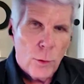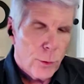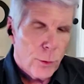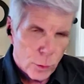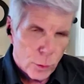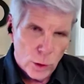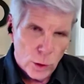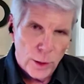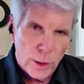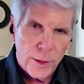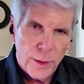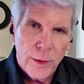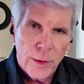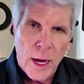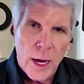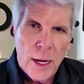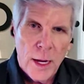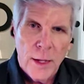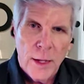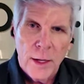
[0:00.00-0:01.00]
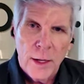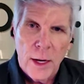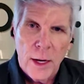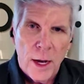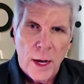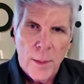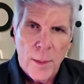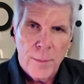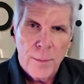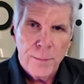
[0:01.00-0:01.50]
We're thrilled at that.
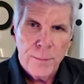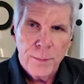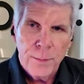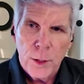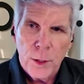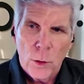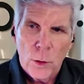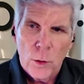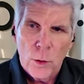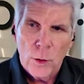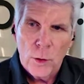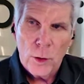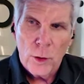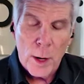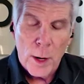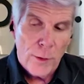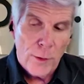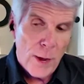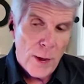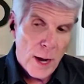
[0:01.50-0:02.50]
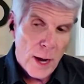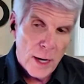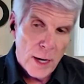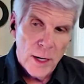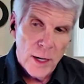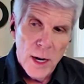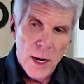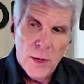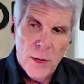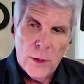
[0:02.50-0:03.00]
As a matter of
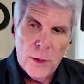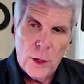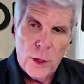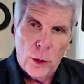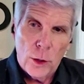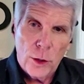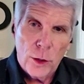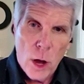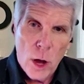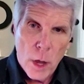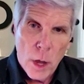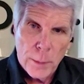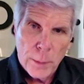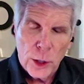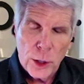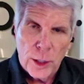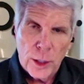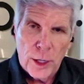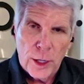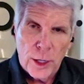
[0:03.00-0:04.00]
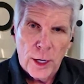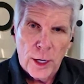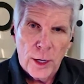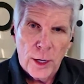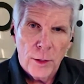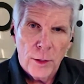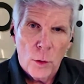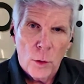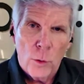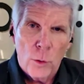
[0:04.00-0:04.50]
fact, their adoption
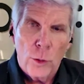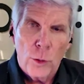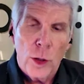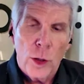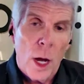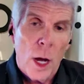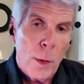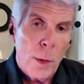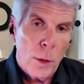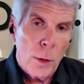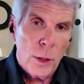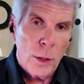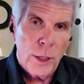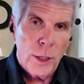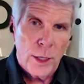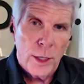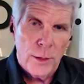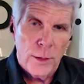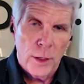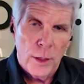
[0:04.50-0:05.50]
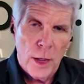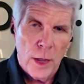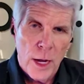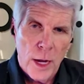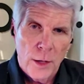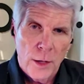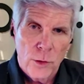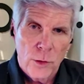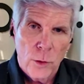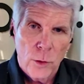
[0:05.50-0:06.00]
had over doubled in the
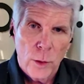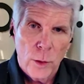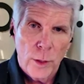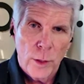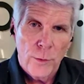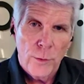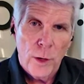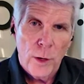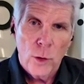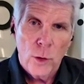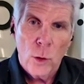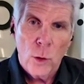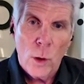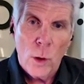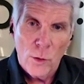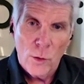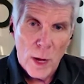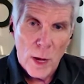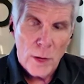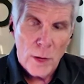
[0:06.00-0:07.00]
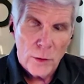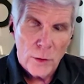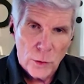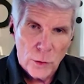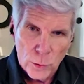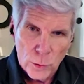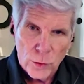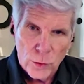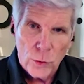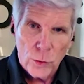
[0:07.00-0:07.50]
last 12 months
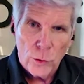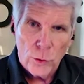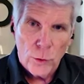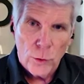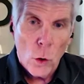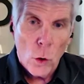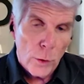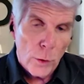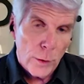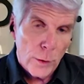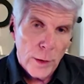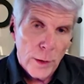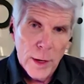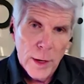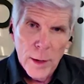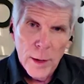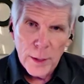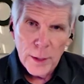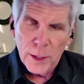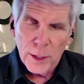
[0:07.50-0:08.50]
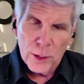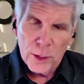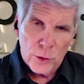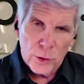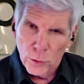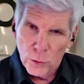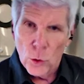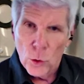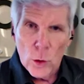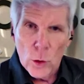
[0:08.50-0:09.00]
as a result of COVID, because
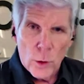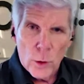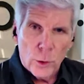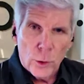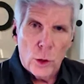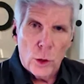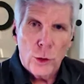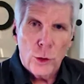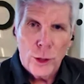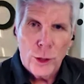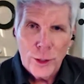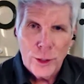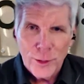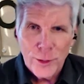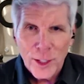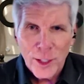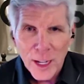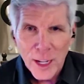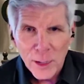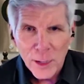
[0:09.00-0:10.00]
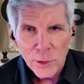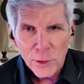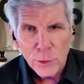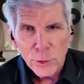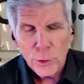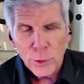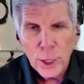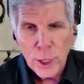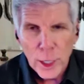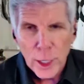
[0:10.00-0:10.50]
there was no other alternative to
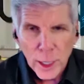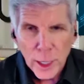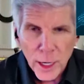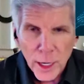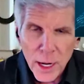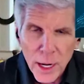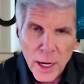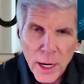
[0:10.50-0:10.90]
classroom training.